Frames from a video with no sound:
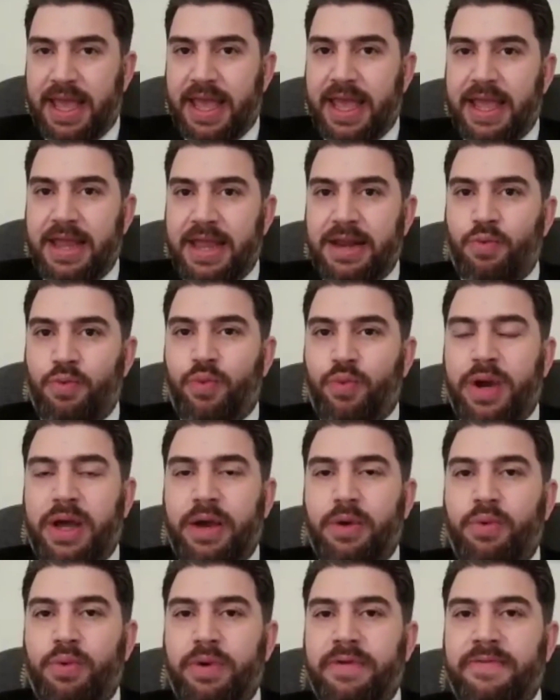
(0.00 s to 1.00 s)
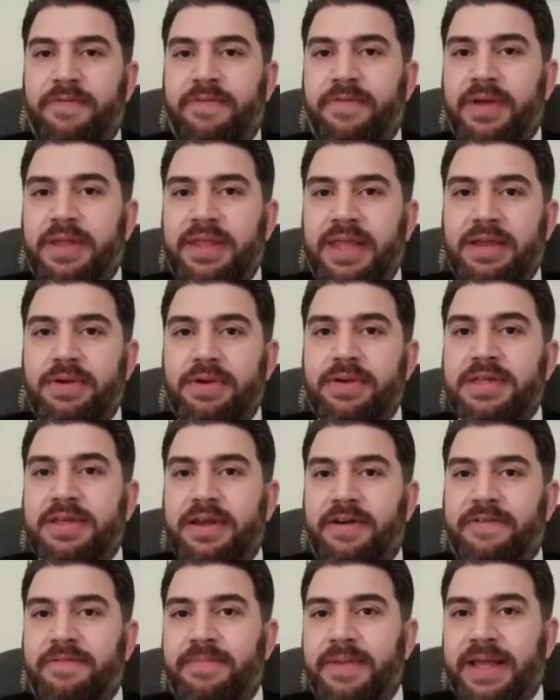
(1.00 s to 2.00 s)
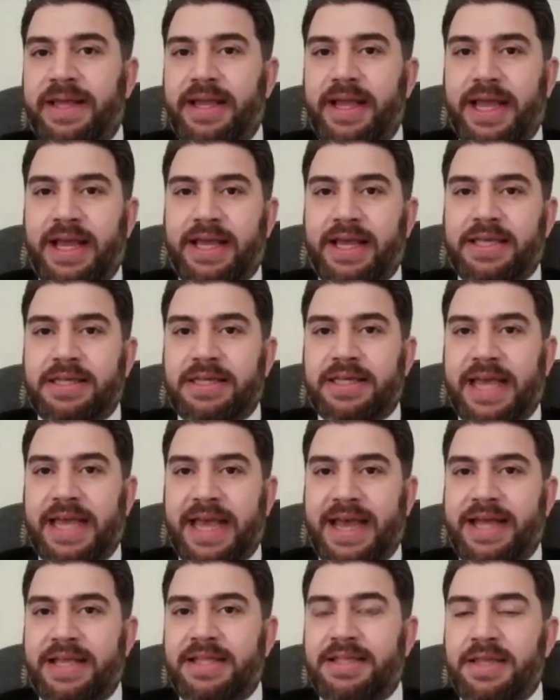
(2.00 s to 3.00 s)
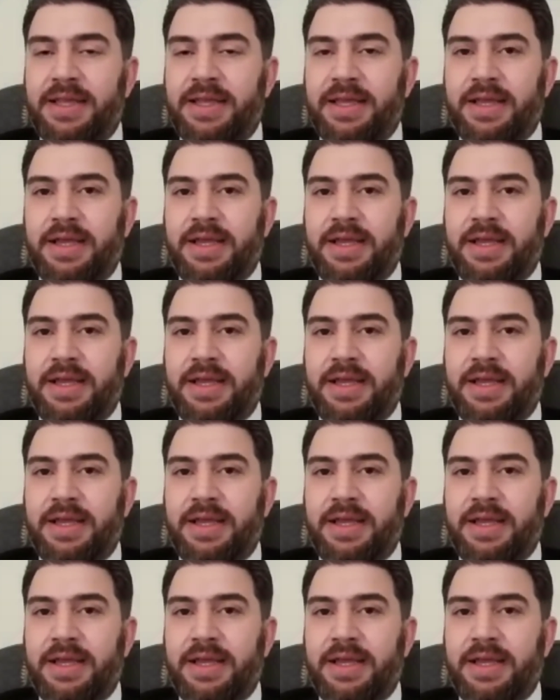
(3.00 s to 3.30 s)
And the U.S. government has had